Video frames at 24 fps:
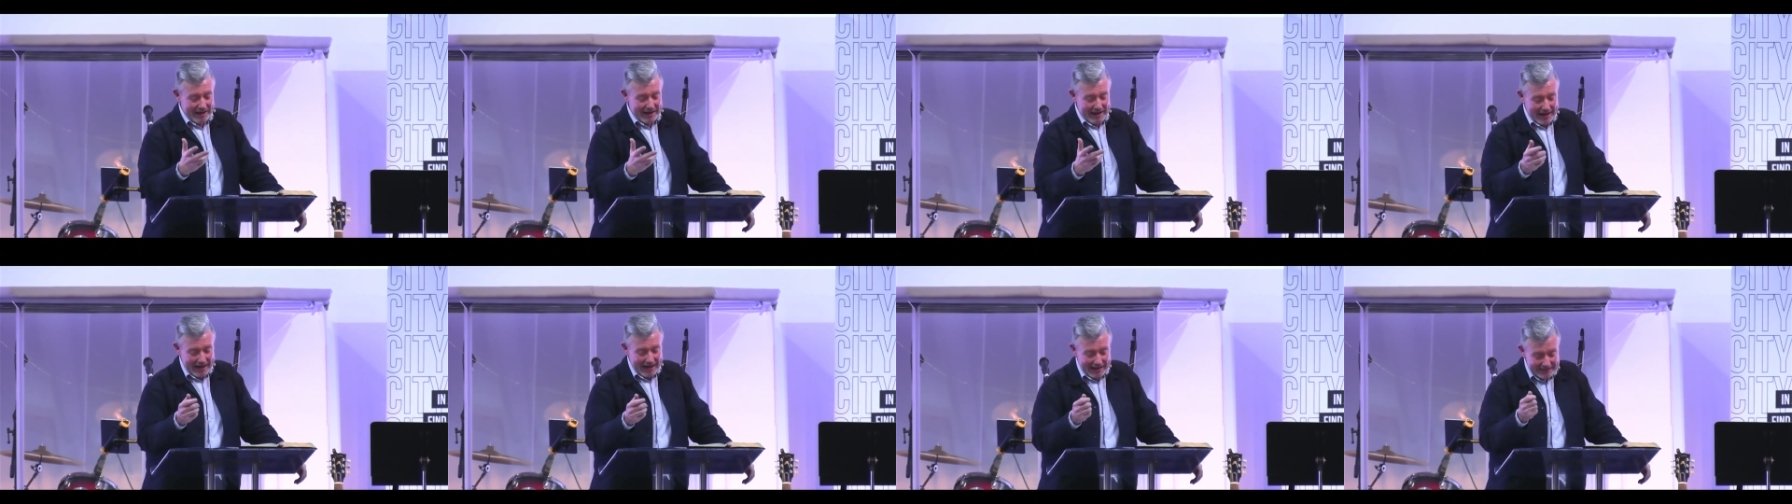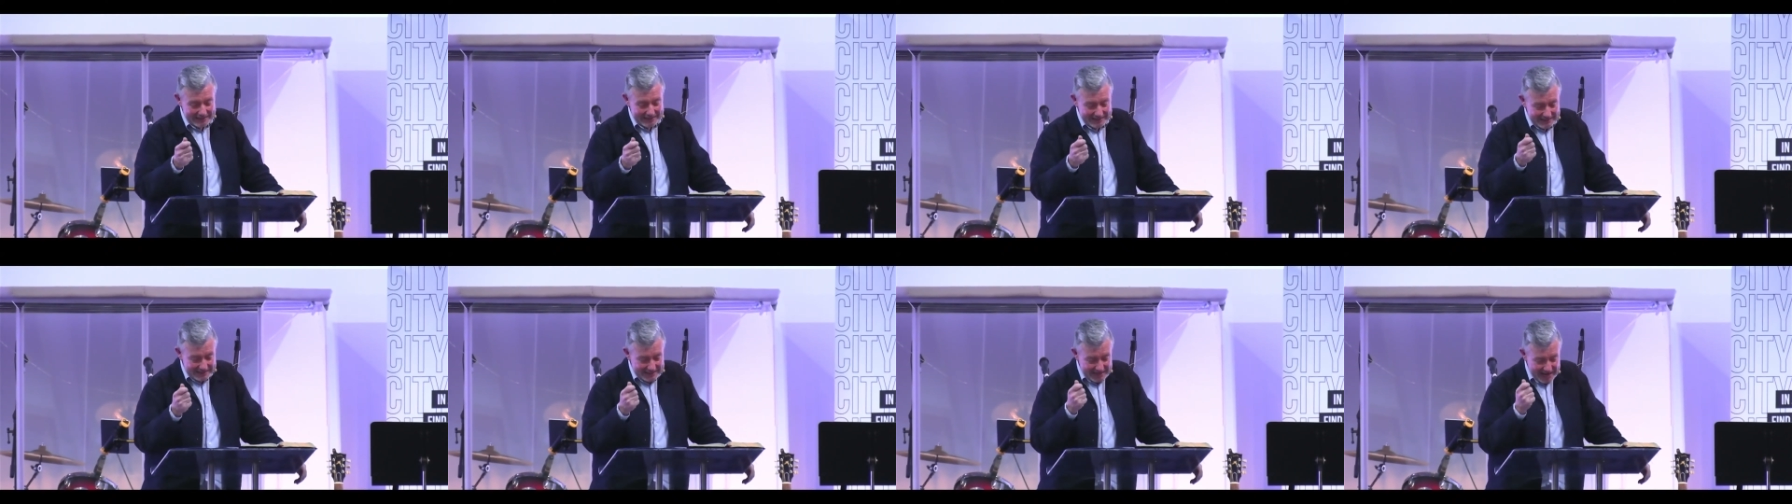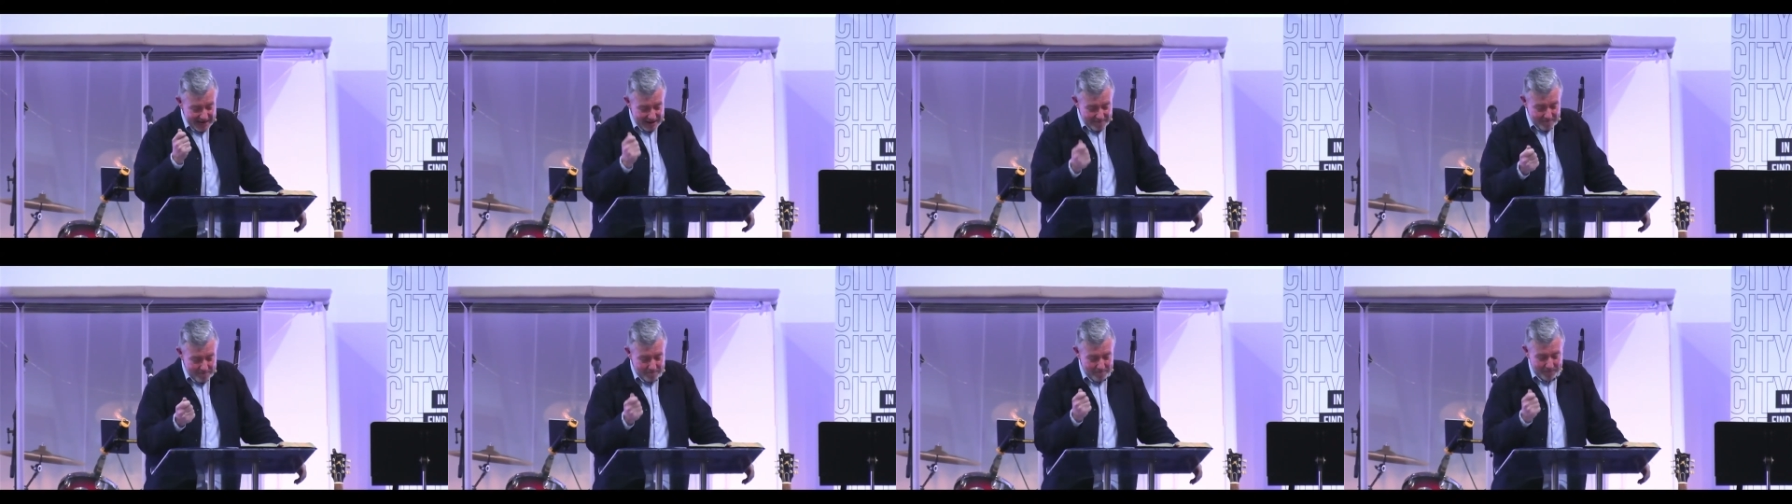and
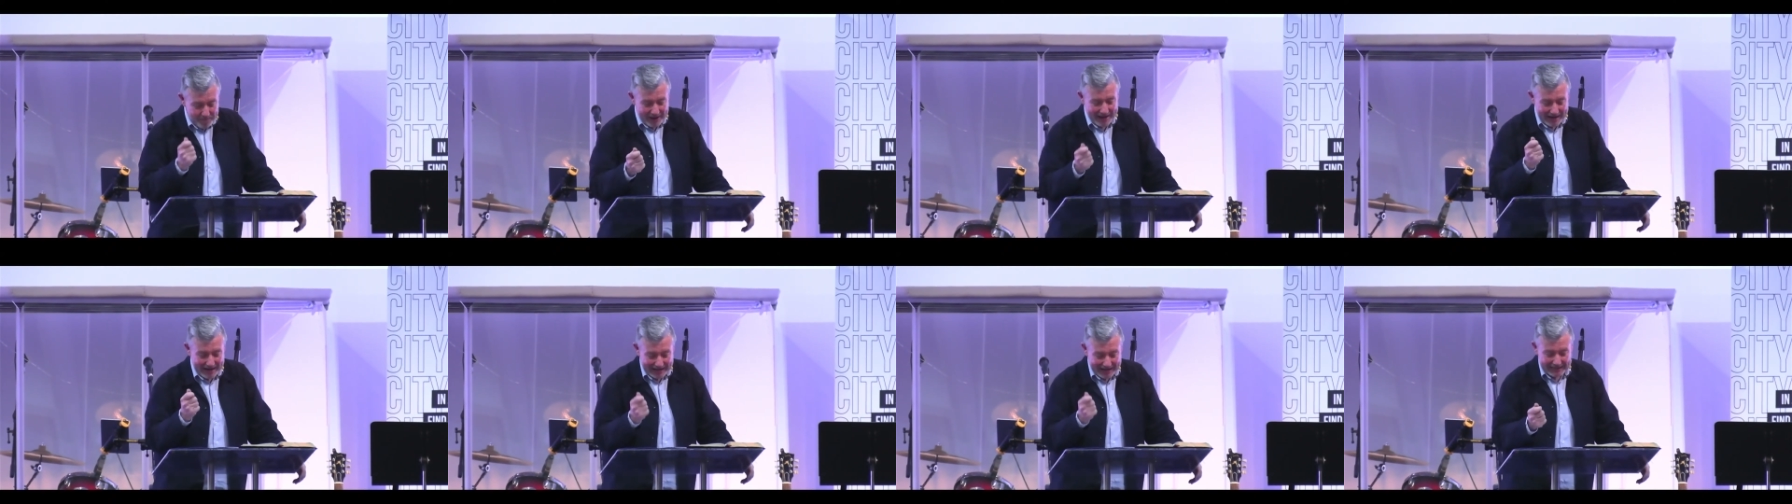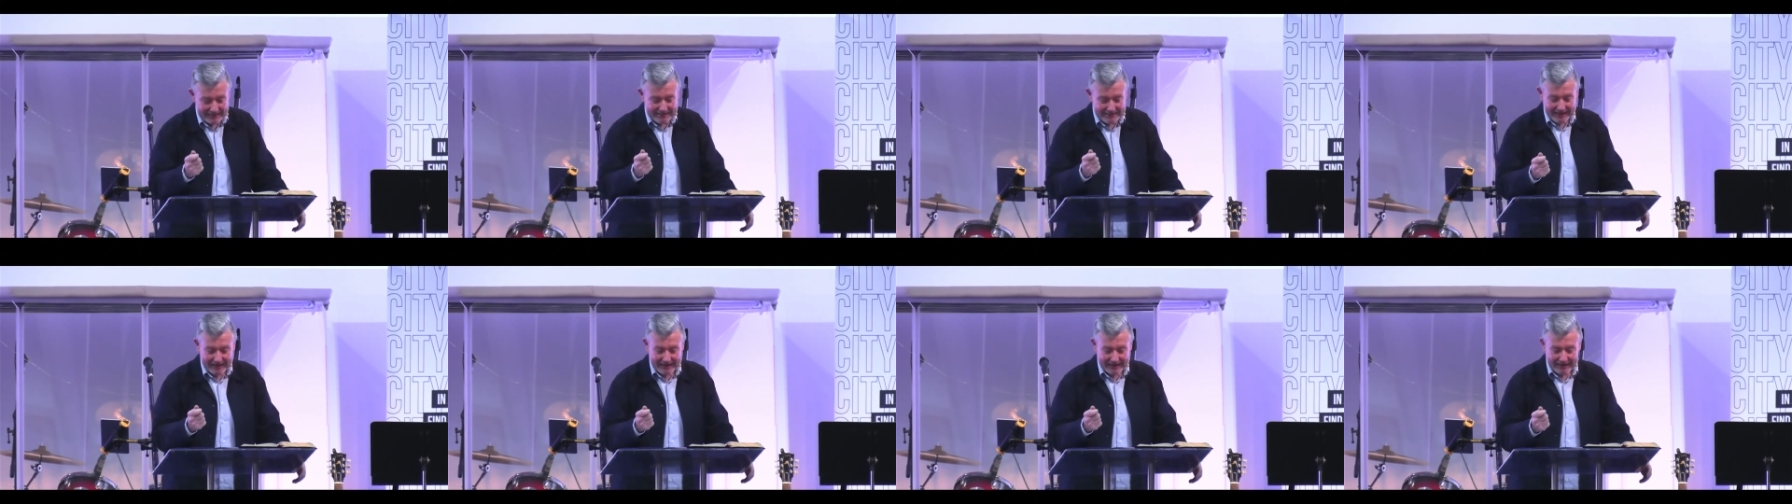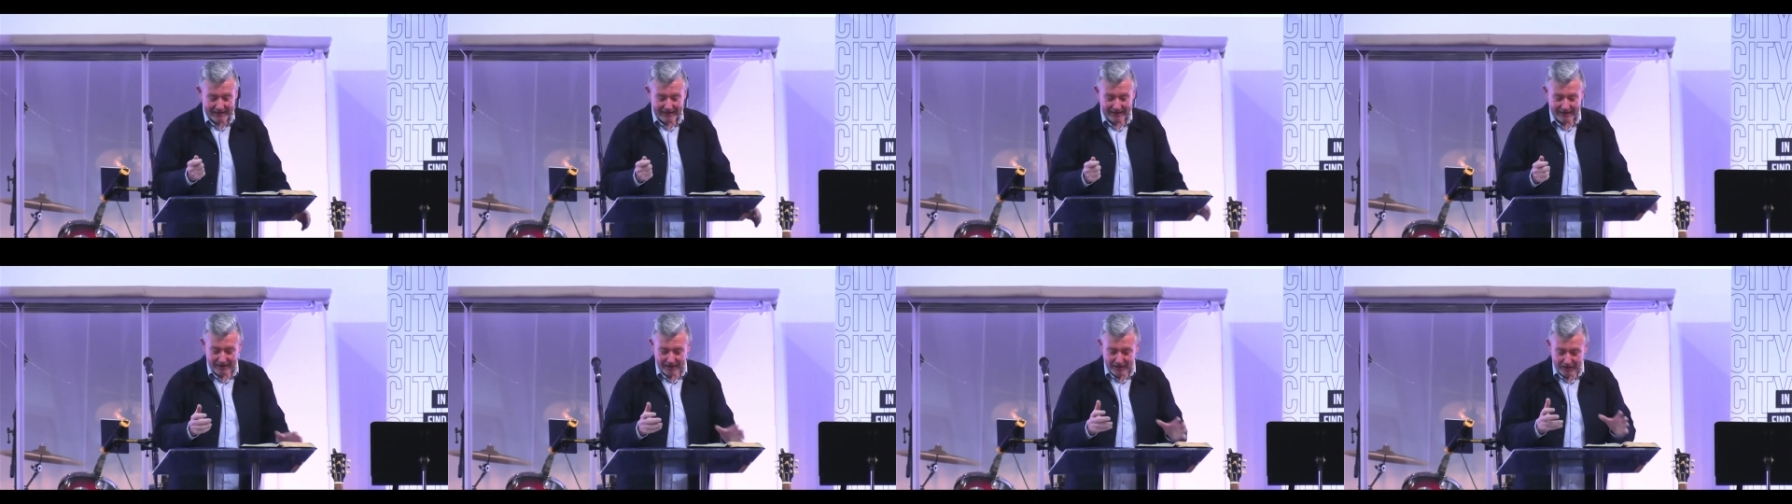impacting
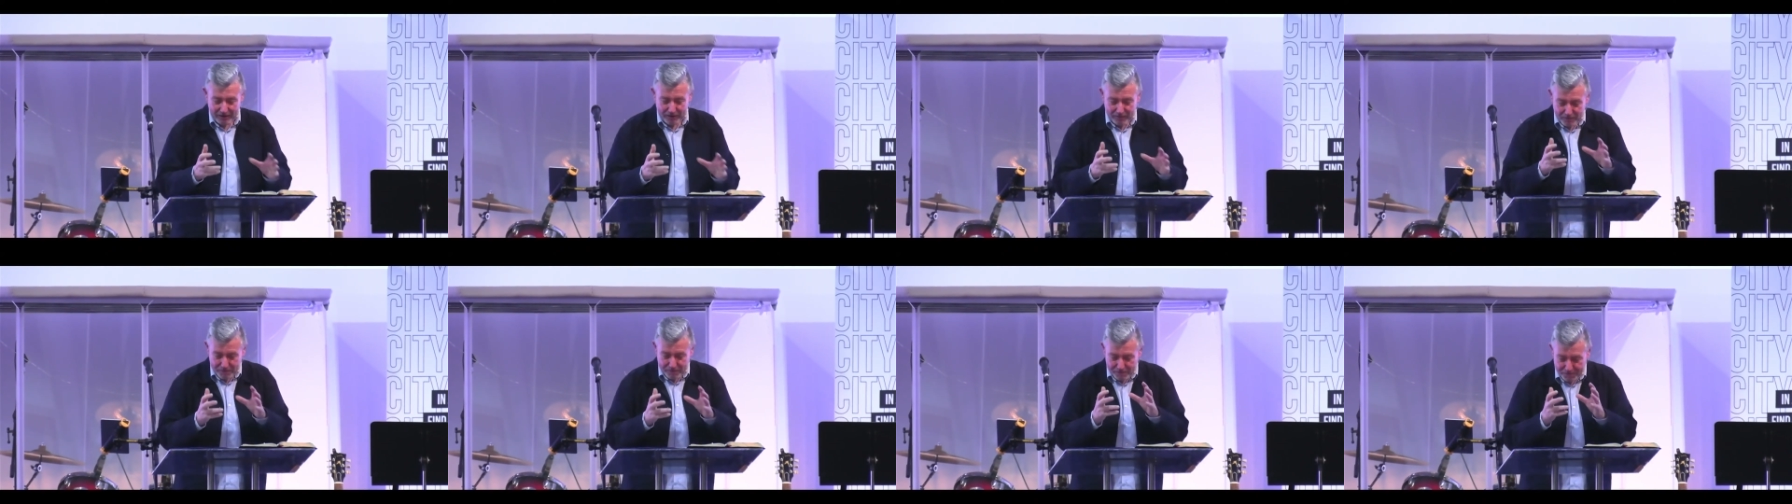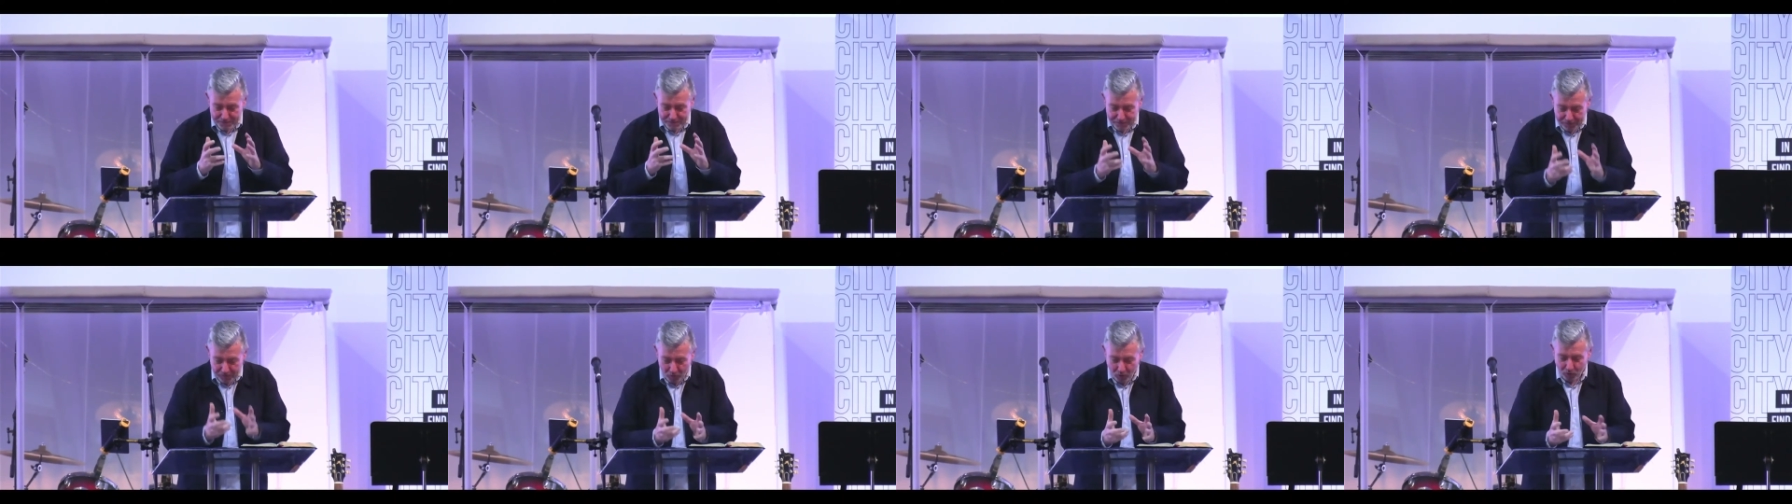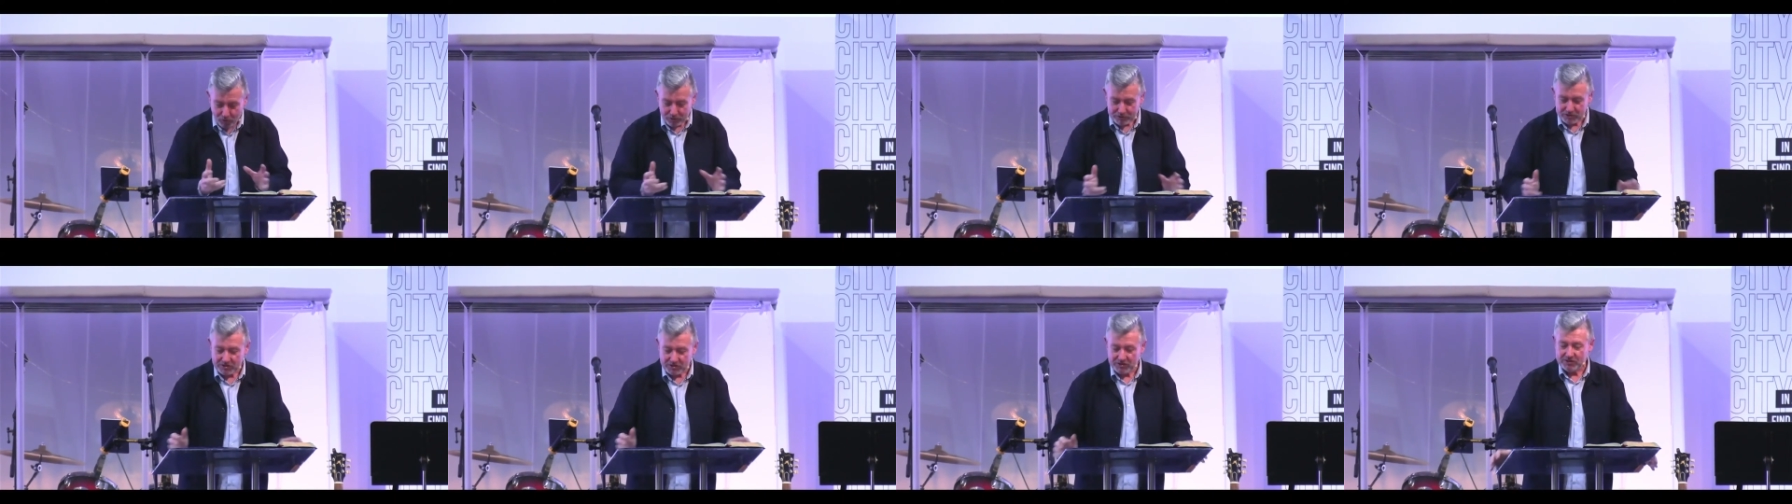
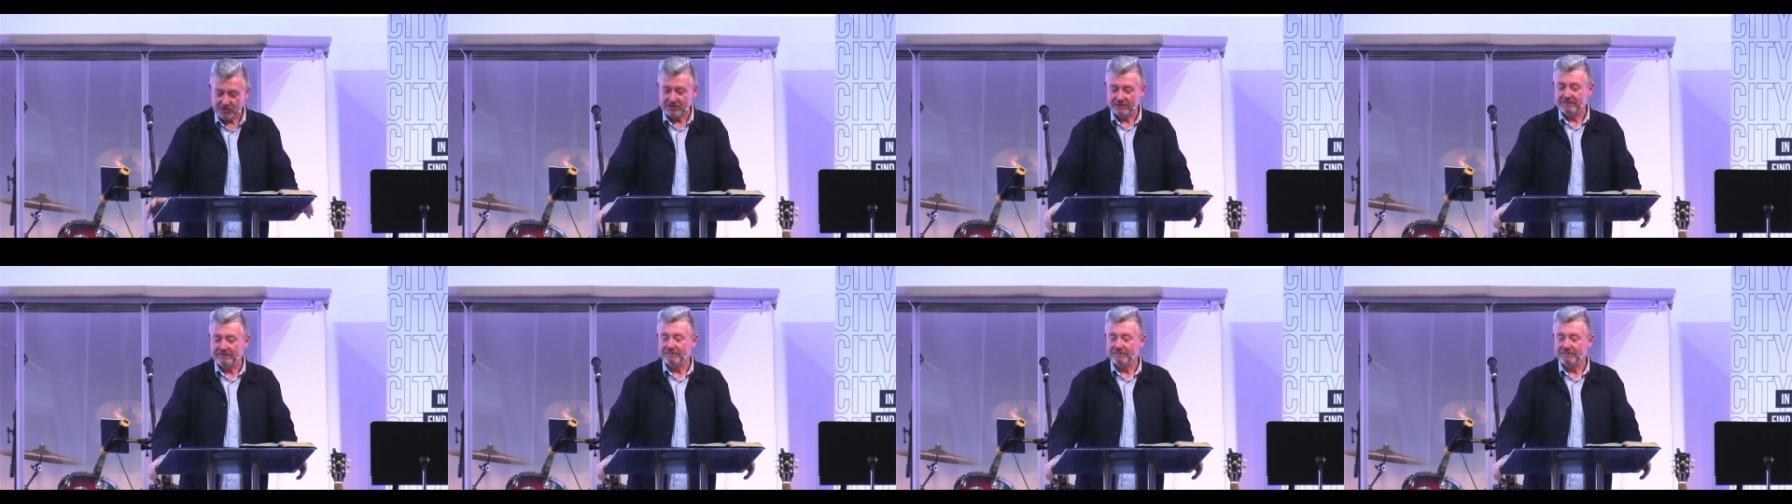force.